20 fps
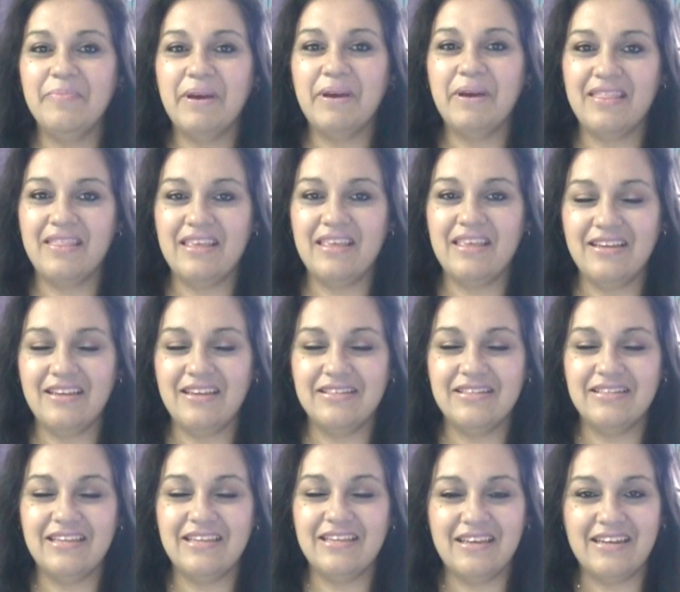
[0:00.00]
my things
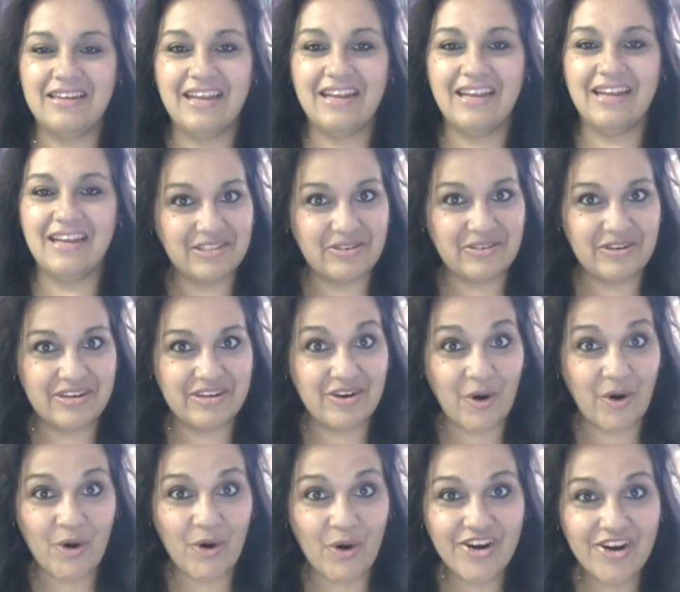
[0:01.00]
in a certain
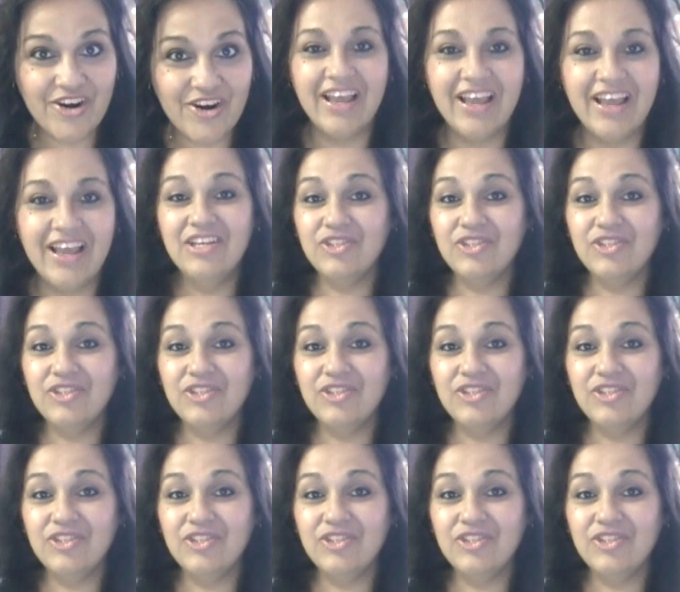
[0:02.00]
order.